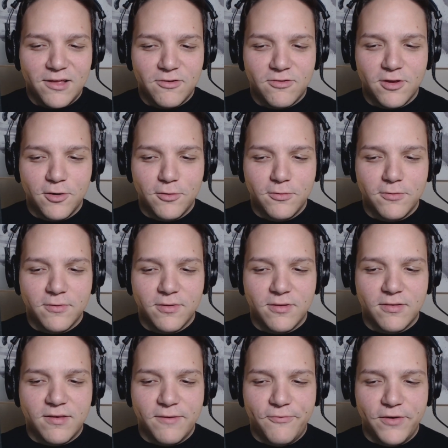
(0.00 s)
So
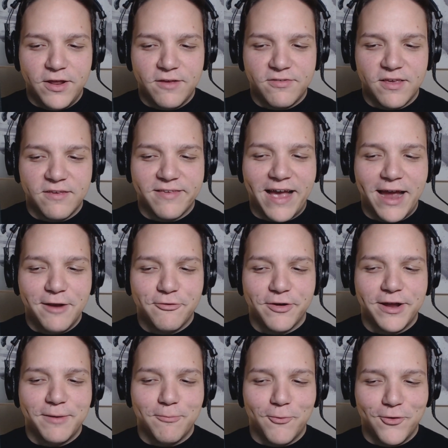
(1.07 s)
Tiffany says,
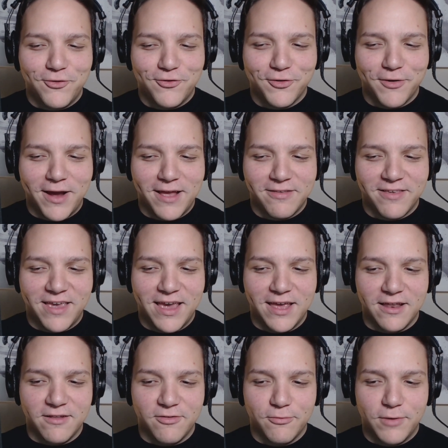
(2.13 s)
hydrate and moisturize
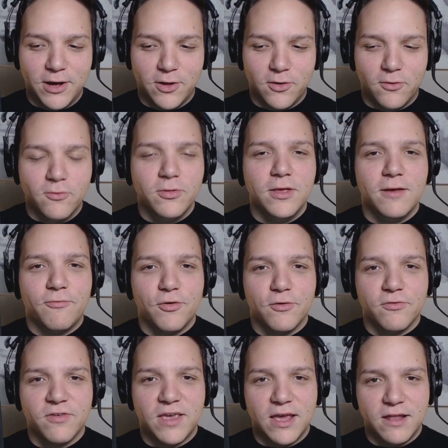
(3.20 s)
kids. Well, only if
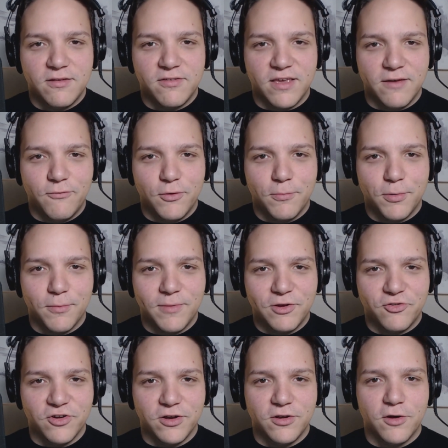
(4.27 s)
those kids give you
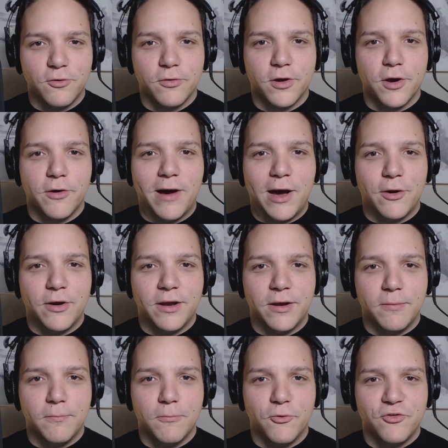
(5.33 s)
permission. Don't go out
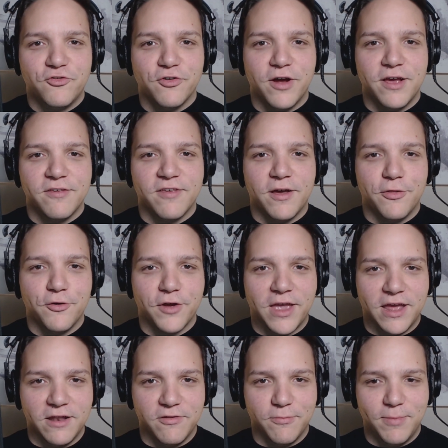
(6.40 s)
and moisturize other
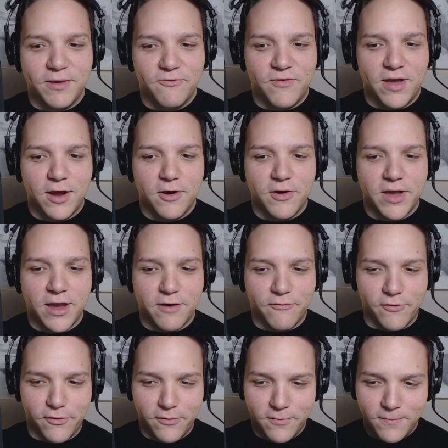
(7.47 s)
kids. Be very
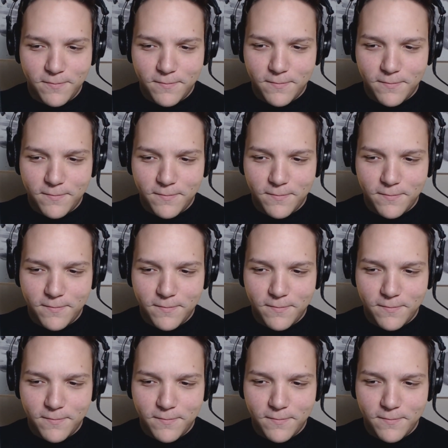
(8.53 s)
careful.